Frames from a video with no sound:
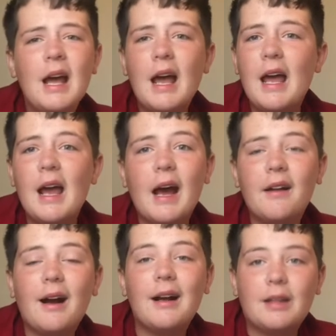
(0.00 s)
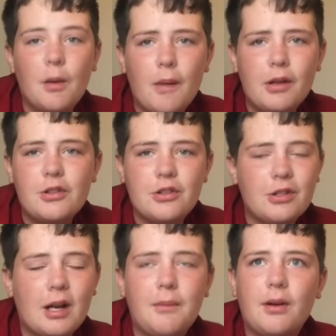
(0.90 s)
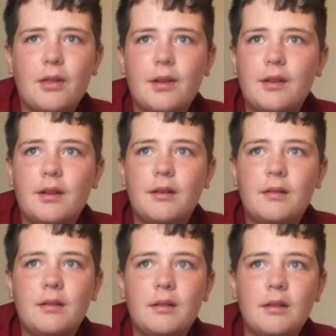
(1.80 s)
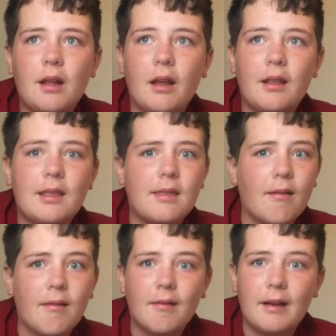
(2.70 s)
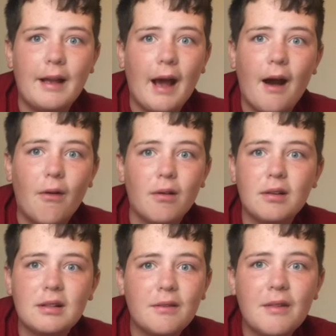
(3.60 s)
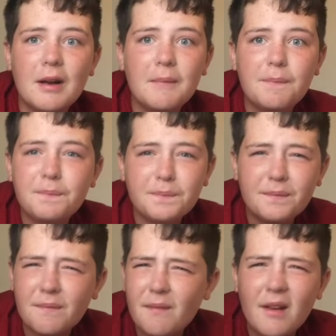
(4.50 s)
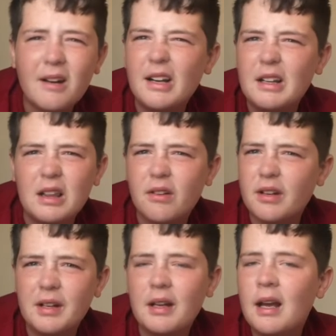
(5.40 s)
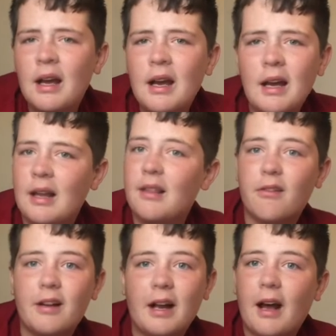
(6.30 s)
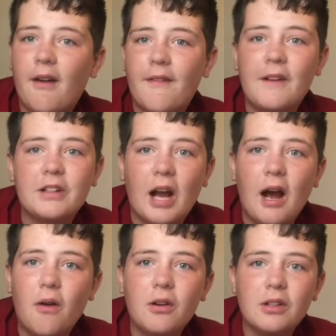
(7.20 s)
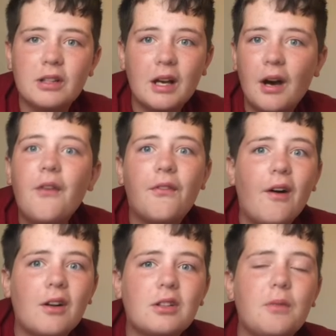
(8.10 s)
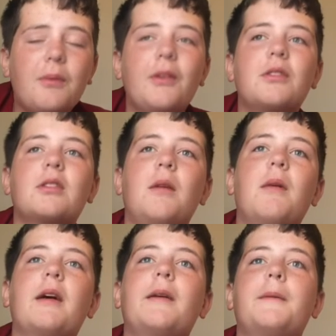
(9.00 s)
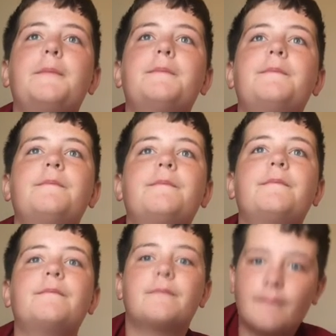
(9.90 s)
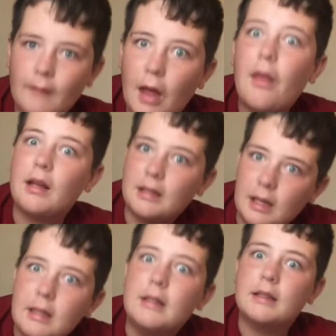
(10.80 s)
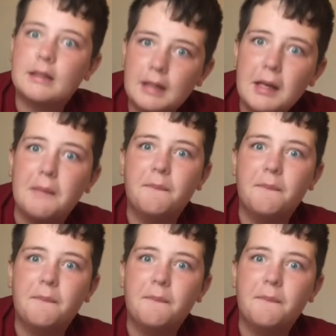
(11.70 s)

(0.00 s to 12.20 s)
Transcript: And not to mention, I'm within like 3 hours of there. Like three and a half-ish hours of Fossil Butte. So I'm like, that's nice, yeah.